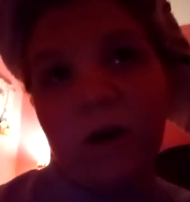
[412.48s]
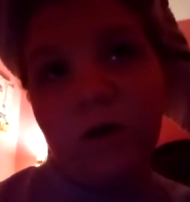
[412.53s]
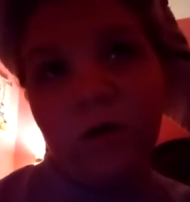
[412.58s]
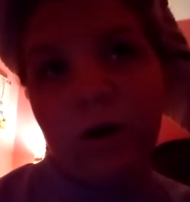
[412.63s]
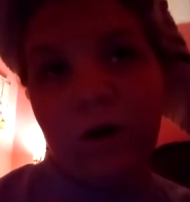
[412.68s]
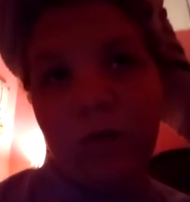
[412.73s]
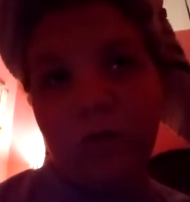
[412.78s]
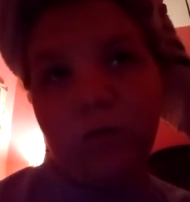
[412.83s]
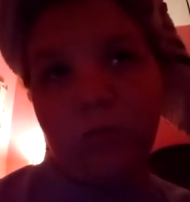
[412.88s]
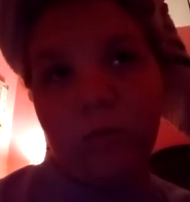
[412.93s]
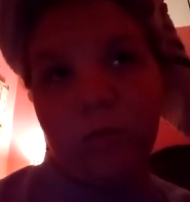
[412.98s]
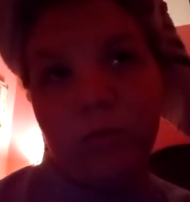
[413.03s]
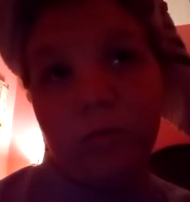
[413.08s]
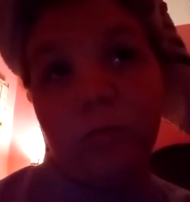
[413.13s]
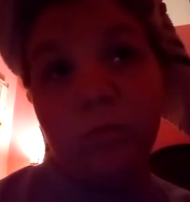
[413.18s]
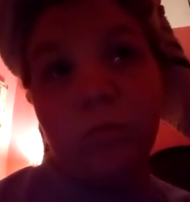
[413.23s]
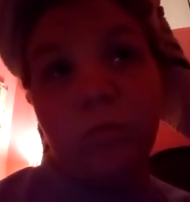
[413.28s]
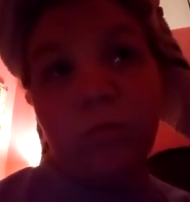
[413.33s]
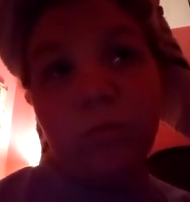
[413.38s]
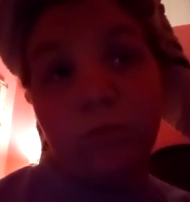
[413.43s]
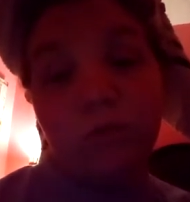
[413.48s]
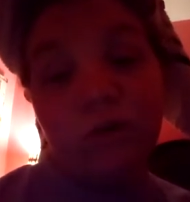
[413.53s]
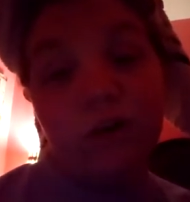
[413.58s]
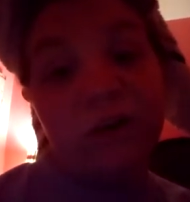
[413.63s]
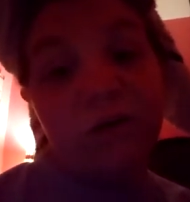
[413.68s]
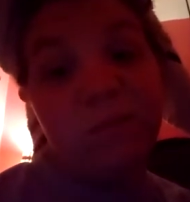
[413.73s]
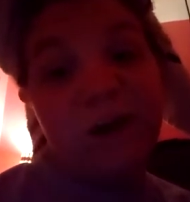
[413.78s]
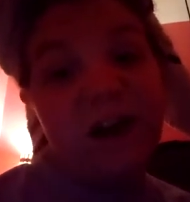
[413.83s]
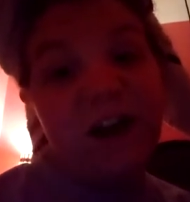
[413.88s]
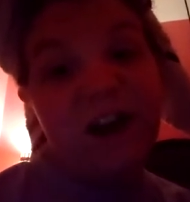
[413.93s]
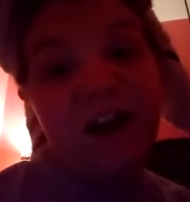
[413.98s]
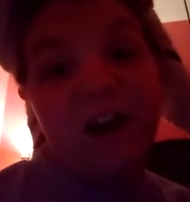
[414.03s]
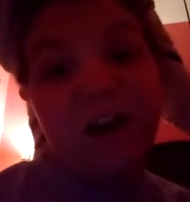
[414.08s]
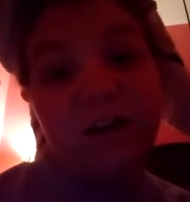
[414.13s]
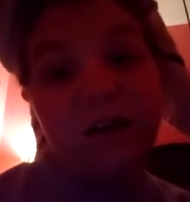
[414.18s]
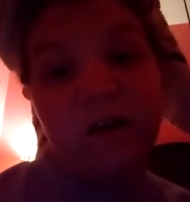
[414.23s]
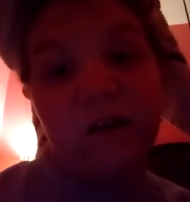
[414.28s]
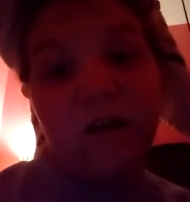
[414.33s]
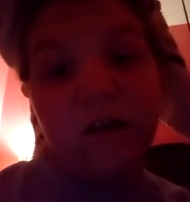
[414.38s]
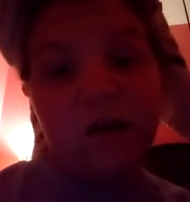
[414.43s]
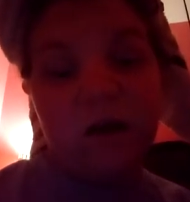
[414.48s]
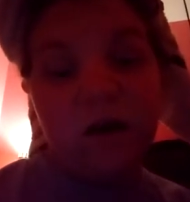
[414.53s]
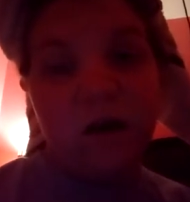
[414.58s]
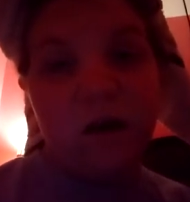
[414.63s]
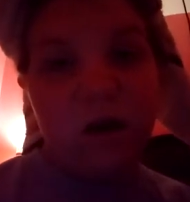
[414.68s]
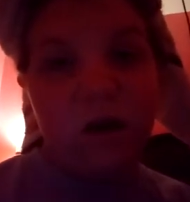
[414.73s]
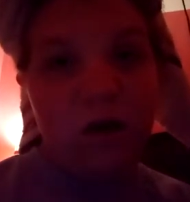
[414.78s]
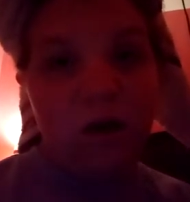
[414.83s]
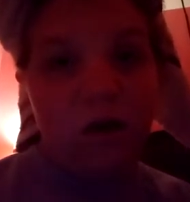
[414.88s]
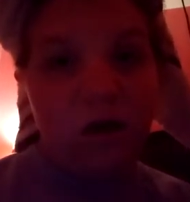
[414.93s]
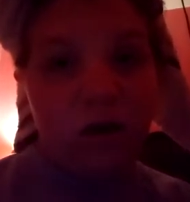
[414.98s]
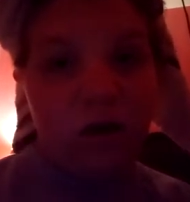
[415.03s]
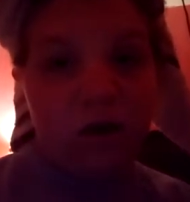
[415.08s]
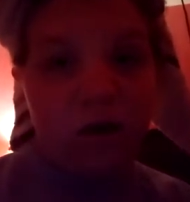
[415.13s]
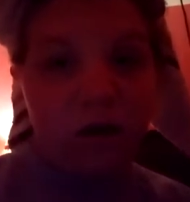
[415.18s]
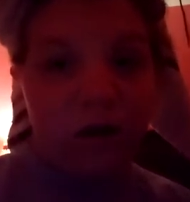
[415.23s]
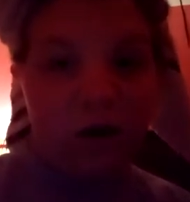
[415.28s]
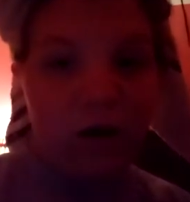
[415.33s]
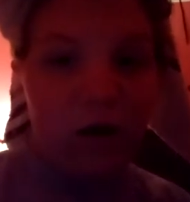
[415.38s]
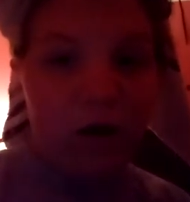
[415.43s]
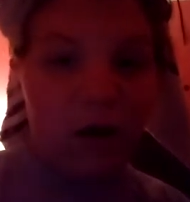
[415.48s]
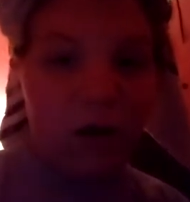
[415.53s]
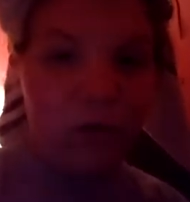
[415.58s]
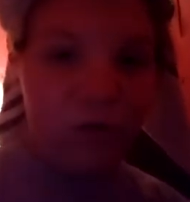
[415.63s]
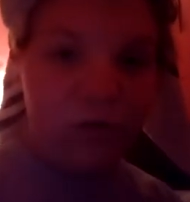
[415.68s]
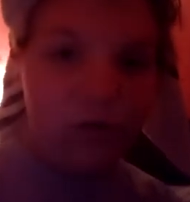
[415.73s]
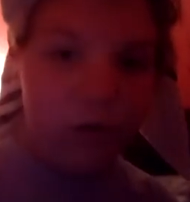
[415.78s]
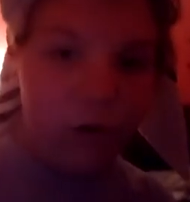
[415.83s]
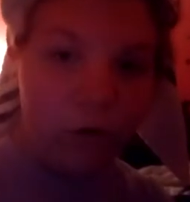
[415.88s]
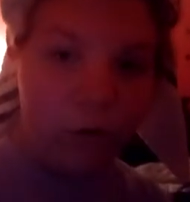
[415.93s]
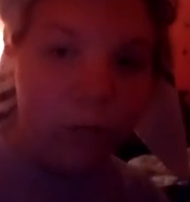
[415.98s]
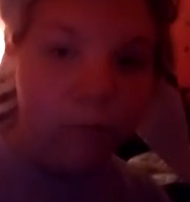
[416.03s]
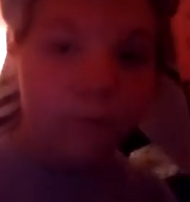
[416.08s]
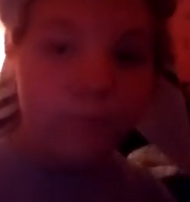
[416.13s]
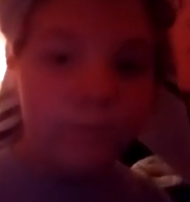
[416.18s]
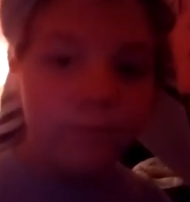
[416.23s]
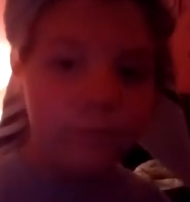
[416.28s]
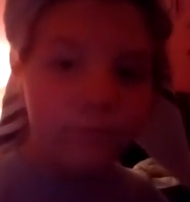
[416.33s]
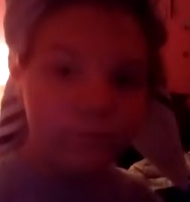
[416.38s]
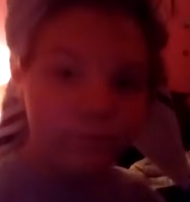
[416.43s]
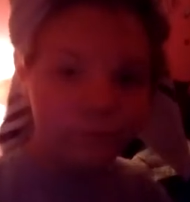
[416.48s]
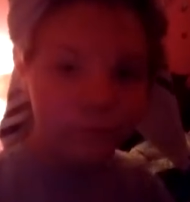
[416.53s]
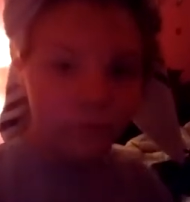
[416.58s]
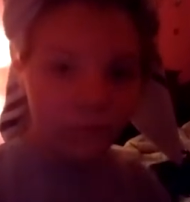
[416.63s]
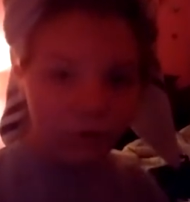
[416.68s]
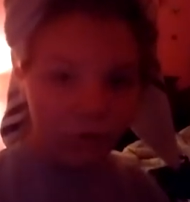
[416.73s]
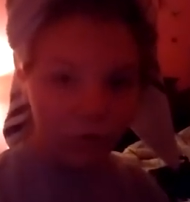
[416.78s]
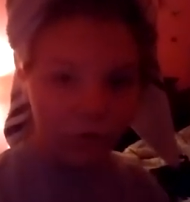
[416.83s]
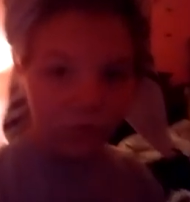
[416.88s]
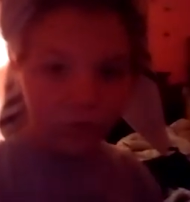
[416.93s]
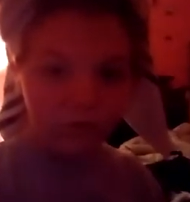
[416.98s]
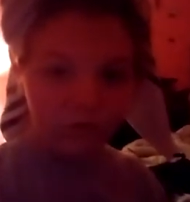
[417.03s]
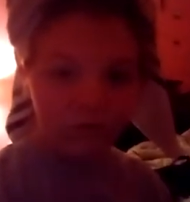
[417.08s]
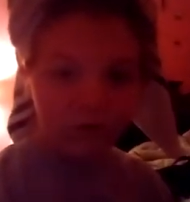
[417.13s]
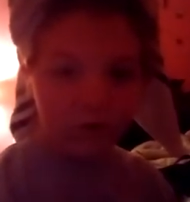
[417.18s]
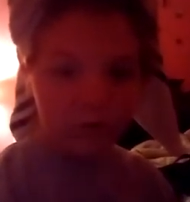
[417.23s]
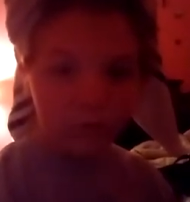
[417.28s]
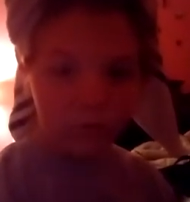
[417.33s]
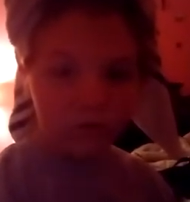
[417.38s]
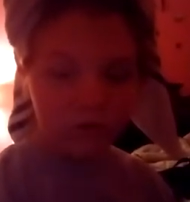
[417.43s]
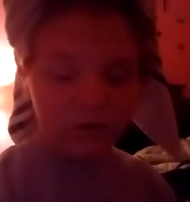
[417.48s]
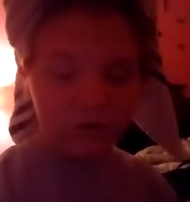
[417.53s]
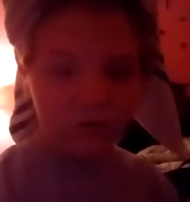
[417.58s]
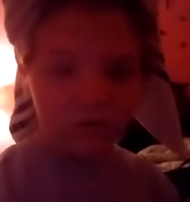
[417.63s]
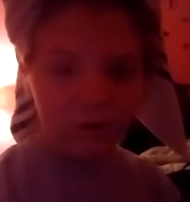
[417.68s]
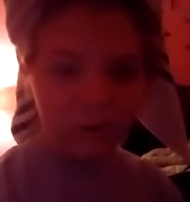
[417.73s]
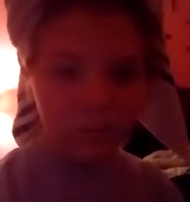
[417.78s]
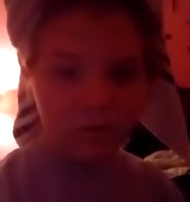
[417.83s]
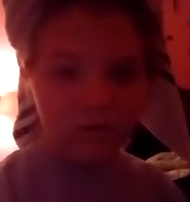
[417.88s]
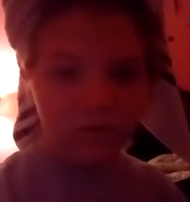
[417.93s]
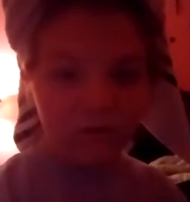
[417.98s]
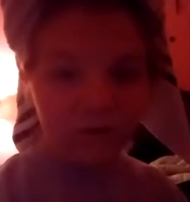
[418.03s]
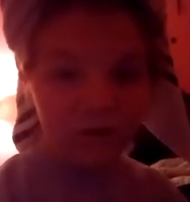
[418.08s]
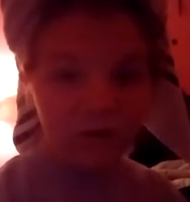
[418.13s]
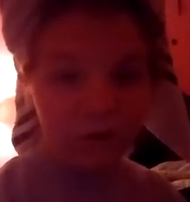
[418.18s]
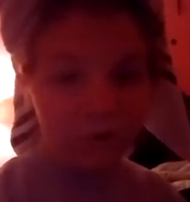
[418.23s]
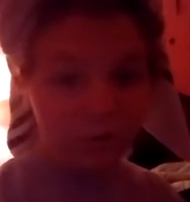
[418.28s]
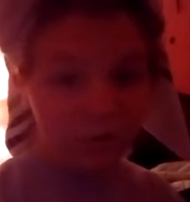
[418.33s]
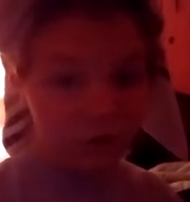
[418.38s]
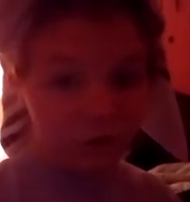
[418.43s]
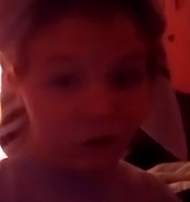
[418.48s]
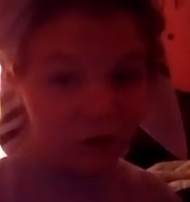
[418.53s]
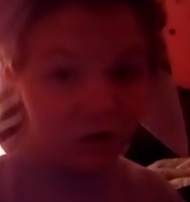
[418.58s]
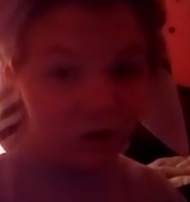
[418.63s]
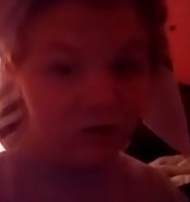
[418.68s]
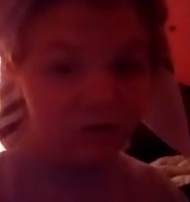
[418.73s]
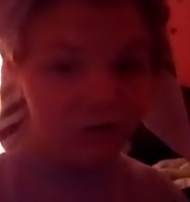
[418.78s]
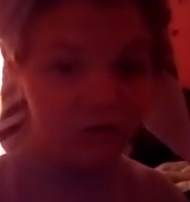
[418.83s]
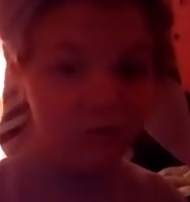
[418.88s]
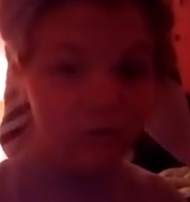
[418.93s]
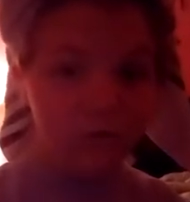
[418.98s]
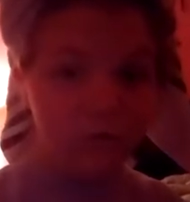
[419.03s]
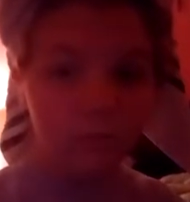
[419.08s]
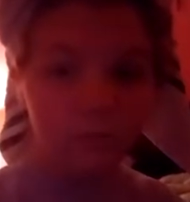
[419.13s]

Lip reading: my grades were pretty bad. So those are the factors that determine if I go or not.